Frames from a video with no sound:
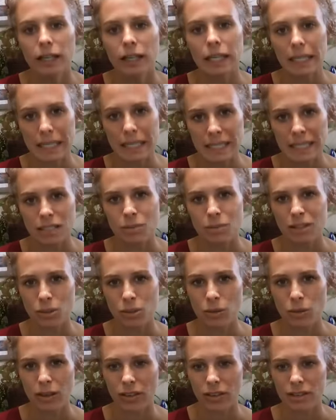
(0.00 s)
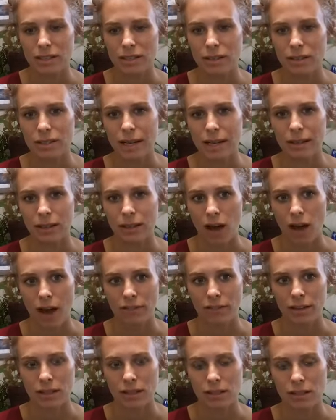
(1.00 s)
you need to be doing things outside the
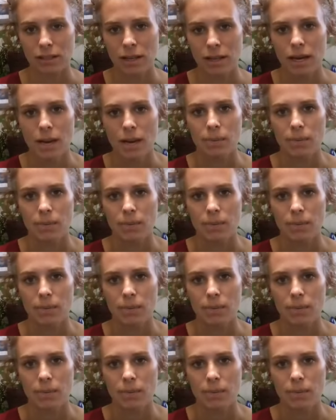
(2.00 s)
office,